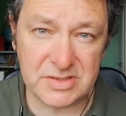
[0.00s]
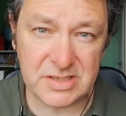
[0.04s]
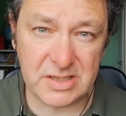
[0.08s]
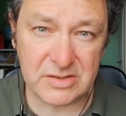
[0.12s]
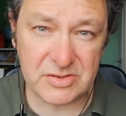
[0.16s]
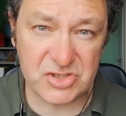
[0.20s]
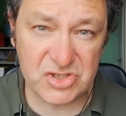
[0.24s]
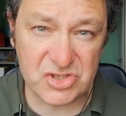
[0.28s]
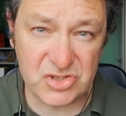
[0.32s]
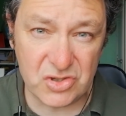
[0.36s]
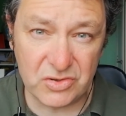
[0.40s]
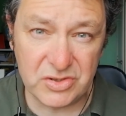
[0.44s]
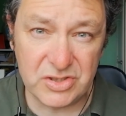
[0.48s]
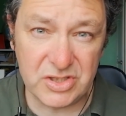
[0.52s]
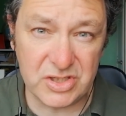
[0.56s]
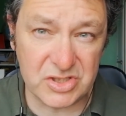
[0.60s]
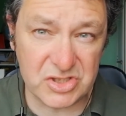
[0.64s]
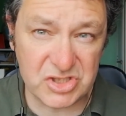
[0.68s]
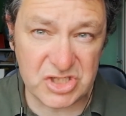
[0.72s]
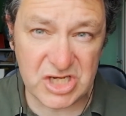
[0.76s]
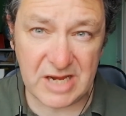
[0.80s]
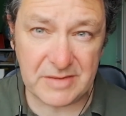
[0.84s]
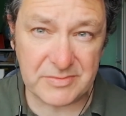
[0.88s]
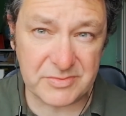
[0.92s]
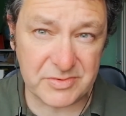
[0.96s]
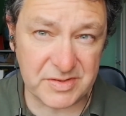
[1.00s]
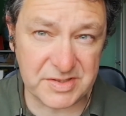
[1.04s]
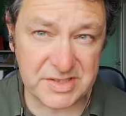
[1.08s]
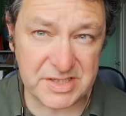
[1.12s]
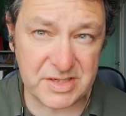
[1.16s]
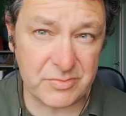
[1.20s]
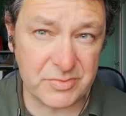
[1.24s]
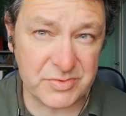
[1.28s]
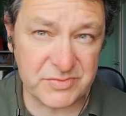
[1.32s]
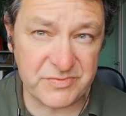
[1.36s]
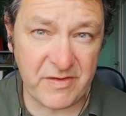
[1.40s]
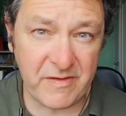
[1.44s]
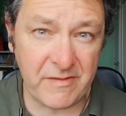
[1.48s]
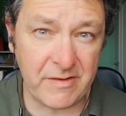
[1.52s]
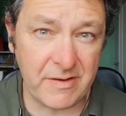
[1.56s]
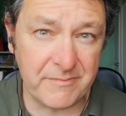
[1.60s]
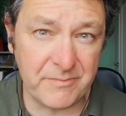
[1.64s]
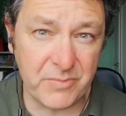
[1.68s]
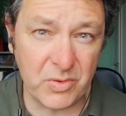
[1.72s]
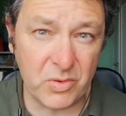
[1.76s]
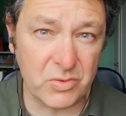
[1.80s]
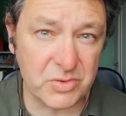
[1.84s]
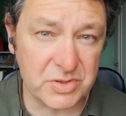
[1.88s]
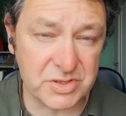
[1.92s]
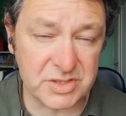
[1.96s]
Now, Sonia's chapter, I said, was very
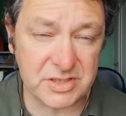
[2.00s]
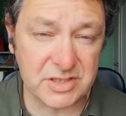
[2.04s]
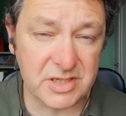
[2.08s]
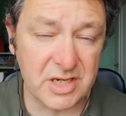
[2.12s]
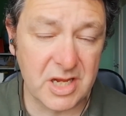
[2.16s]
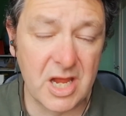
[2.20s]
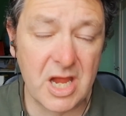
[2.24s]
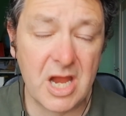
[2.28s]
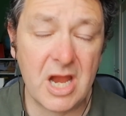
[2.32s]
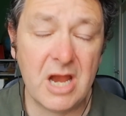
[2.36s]
important